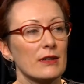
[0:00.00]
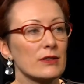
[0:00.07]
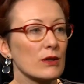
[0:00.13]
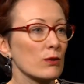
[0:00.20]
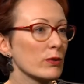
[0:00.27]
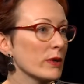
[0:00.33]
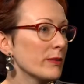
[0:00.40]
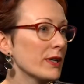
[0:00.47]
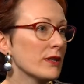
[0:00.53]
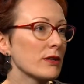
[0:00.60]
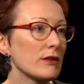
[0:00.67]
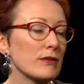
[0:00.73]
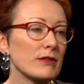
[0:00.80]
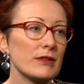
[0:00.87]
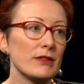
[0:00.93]
So women
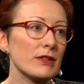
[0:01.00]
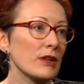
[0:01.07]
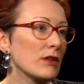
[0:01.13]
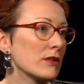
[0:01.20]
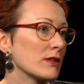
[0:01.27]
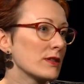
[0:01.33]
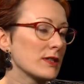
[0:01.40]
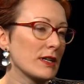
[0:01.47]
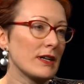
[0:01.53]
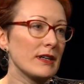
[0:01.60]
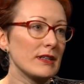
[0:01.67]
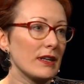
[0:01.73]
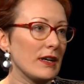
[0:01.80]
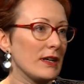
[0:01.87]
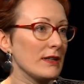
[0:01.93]
could,
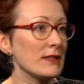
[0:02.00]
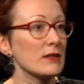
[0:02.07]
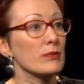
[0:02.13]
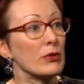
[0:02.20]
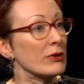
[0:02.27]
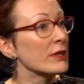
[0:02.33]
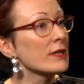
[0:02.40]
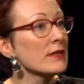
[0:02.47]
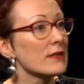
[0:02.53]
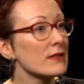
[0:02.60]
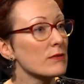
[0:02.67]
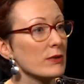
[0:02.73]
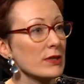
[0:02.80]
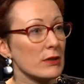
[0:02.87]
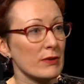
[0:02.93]
start as
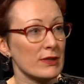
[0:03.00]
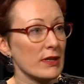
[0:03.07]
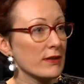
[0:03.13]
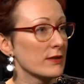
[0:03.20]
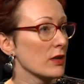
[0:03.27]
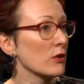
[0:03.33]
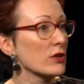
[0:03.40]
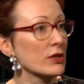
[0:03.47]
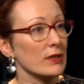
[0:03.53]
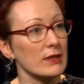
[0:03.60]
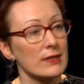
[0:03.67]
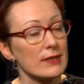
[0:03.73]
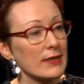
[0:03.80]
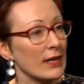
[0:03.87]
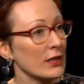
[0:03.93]
Bundists, which was a
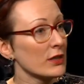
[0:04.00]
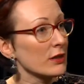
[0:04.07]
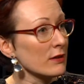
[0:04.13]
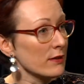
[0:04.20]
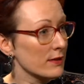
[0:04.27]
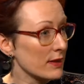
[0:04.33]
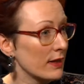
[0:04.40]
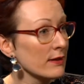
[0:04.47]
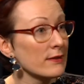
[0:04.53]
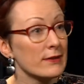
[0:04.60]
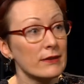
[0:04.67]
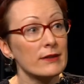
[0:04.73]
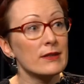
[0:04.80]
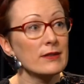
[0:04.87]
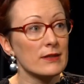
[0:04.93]
socialist national Zionist
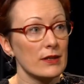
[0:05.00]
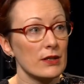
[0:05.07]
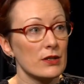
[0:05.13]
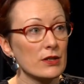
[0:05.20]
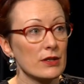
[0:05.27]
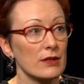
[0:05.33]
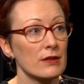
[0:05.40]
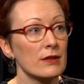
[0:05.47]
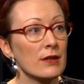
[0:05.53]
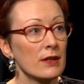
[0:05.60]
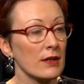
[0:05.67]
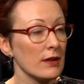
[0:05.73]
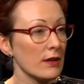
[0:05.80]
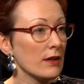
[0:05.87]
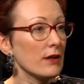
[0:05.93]
organization
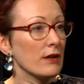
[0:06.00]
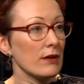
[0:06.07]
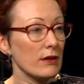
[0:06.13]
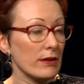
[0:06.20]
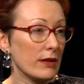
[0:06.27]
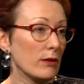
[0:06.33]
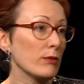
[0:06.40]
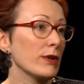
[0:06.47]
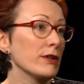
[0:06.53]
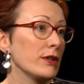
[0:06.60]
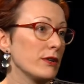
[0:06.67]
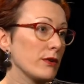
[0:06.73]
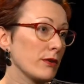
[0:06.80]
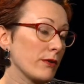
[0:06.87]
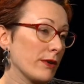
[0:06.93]
that
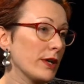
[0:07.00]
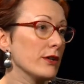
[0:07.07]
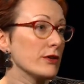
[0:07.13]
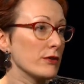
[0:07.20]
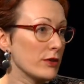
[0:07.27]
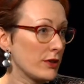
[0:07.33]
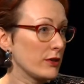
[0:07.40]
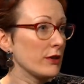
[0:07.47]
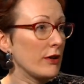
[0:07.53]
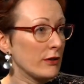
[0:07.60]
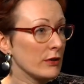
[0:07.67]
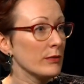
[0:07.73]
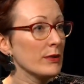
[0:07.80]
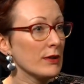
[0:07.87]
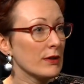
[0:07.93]
wanted to create Jewish
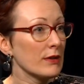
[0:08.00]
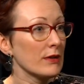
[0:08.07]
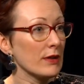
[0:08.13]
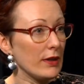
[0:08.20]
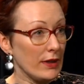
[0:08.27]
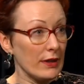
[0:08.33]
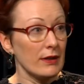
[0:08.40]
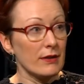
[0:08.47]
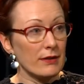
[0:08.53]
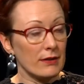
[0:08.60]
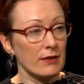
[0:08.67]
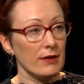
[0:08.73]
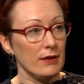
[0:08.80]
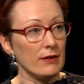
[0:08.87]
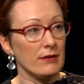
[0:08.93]
autonomy
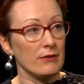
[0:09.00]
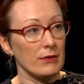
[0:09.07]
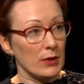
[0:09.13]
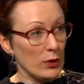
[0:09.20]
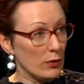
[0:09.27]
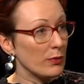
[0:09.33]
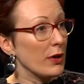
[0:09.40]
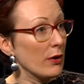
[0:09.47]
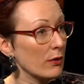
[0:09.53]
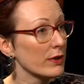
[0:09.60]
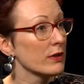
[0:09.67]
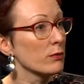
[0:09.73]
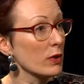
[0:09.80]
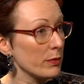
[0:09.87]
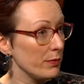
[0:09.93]
in
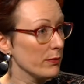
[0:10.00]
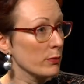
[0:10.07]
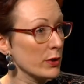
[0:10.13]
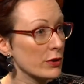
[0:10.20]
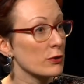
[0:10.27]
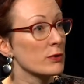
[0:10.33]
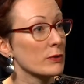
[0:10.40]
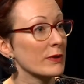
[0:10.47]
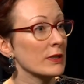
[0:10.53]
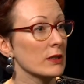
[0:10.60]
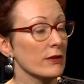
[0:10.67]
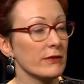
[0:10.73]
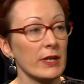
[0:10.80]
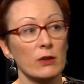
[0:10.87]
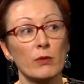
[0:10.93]
Poland, where Jews were
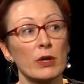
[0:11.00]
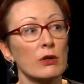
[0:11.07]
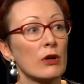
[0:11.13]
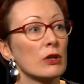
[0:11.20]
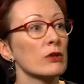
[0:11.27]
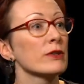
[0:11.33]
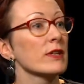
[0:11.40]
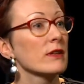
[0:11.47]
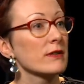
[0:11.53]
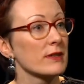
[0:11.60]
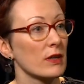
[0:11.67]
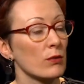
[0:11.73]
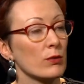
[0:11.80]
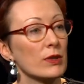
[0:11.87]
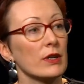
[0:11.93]
lived, and were not looking
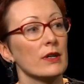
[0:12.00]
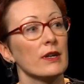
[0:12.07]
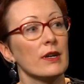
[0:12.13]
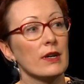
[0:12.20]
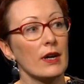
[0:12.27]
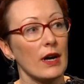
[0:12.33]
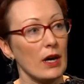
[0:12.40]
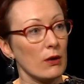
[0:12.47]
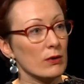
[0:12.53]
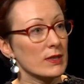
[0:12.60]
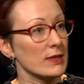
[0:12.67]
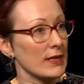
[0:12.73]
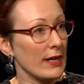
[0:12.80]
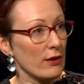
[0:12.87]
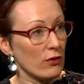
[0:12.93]
somewhere
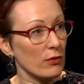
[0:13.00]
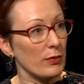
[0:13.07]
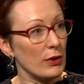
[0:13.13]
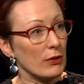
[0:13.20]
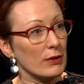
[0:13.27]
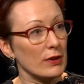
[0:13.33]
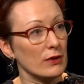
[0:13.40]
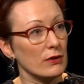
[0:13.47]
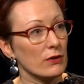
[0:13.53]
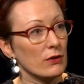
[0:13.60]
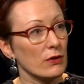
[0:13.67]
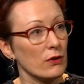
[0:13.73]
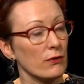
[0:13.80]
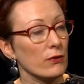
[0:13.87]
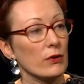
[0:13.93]
outside of Poland
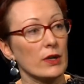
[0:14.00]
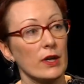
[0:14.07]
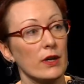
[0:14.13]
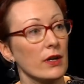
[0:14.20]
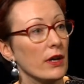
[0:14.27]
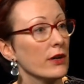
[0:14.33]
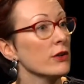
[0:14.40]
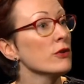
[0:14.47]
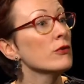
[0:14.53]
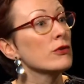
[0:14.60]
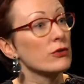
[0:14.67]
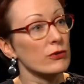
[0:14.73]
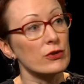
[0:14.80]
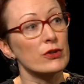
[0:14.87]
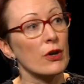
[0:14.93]
for a new
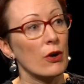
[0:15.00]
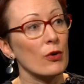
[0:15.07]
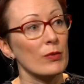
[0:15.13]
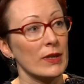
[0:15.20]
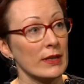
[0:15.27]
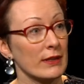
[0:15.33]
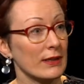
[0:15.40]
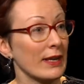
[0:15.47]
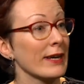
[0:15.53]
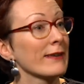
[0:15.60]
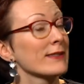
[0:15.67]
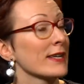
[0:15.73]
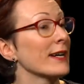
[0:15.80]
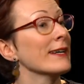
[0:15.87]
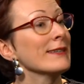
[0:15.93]
Jewish homeland like
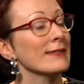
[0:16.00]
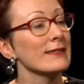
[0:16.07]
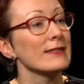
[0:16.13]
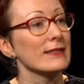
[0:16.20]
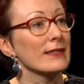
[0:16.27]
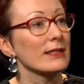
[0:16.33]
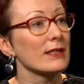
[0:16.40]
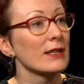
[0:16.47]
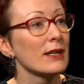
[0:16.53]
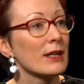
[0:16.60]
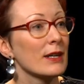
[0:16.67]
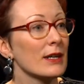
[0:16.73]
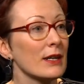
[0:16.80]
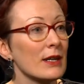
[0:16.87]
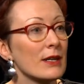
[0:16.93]
Zionists did.
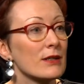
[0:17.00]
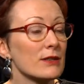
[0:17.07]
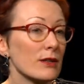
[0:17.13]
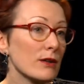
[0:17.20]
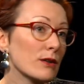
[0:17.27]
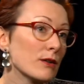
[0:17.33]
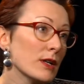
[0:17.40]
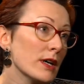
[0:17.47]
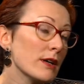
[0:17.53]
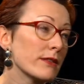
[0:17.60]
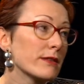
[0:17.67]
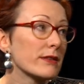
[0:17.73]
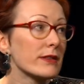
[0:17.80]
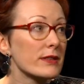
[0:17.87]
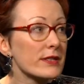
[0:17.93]
So
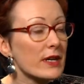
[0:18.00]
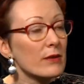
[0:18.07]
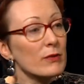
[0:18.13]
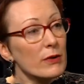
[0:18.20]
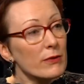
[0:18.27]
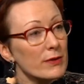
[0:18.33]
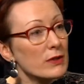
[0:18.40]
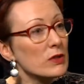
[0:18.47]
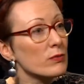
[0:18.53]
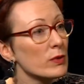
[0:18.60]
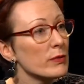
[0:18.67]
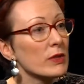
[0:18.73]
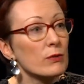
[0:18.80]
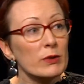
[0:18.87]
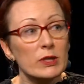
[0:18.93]
some of these
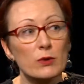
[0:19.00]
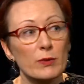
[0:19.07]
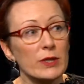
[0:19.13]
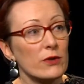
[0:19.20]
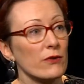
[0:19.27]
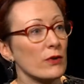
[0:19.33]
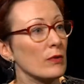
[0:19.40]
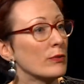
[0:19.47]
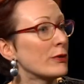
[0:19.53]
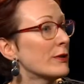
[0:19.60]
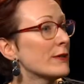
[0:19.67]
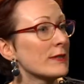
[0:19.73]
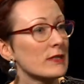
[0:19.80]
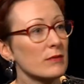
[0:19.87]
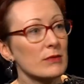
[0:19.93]
women would switch from
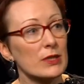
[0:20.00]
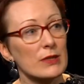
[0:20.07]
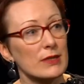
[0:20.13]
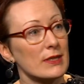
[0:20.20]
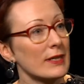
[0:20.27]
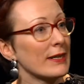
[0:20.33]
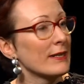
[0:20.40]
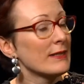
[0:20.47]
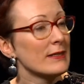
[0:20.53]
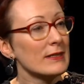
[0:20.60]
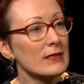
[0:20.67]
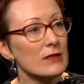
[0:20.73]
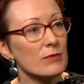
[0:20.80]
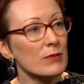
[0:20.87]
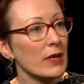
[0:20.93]
Bundism to
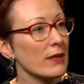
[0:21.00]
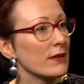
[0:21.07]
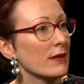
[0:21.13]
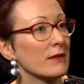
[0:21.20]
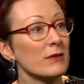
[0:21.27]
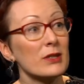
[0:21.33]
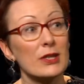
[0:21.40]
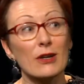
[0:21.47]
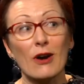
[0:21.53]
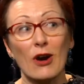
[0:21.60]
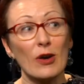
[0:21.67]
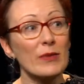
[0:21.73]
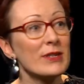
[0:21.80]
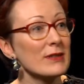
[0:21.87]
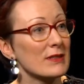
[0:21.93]
Zionism, and then to
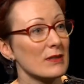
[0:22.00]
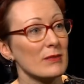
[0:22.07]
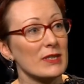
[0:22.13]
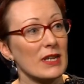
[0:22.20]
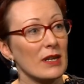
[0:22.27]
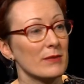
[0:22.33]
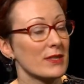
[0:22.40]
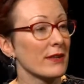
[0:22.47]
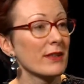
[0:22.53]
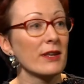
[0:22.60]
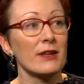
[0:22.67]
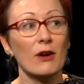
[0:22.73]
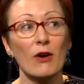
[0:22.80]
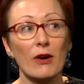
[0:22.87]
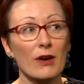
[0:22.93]
communism sometimes, and
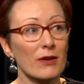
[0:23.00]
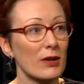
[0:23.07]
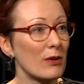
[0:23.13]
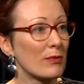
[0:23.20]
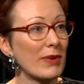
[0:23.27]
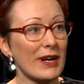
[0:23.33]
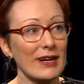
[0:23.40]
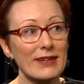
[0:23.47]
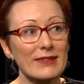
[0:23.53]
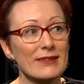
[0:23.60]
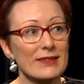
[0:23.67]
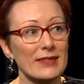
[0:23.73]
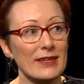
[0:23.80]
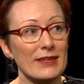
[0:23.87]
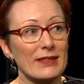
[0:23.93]
then go back to
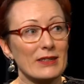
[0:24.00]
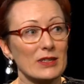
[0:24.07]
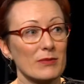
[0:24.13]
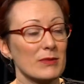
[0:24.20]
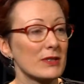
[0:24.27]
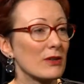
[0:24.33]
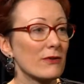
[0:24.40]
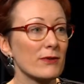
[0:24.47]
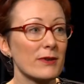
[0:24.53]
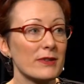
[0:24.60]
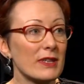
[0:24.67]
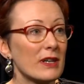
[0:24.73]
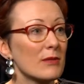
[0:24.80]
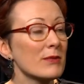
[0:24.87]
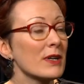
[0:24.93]
Zionism. So for
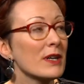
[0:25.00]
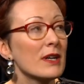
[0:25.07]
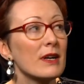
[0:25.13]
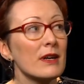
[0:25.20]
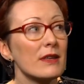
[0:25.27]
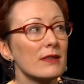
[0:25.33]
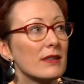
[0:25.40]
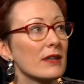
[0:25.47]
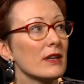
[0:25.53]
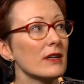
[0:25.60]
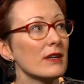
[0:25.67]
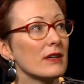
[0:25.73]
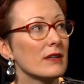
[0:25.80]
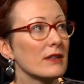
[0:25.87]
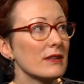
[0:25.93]
them,
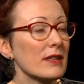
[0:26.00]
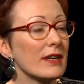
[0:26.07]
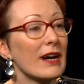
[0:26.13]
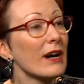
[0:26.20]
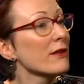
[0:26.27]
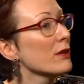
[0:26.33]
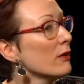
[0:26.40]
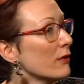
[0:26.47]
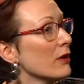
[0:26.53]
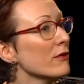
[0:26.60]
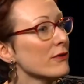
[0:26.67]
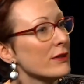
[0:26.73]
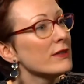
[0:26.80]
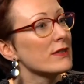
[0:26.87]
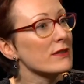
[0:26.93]
they had their own
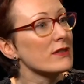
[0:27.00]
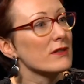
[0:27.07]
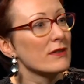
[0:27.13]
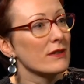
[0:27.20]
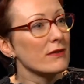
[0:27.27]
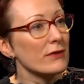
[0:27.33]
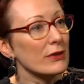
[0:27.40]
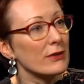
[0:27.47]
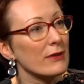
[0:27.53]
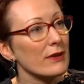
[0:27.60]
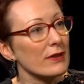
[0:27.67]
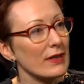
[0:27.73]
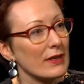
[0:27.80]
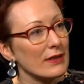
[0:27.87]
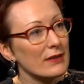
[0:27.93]
reasons for doing
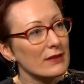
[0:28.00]
that.